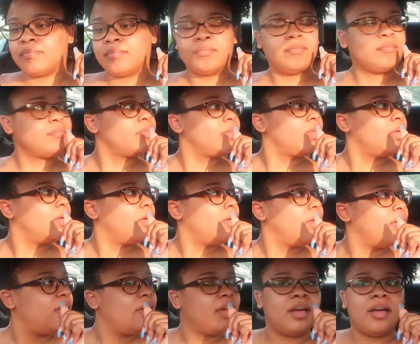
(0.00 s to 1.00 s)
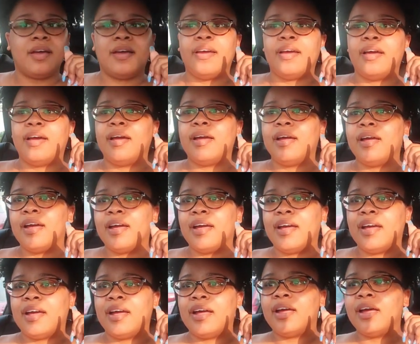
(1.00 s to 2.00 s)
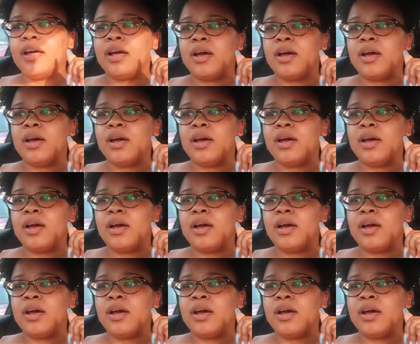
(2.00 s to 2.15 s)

No words are spoken by the person on screen.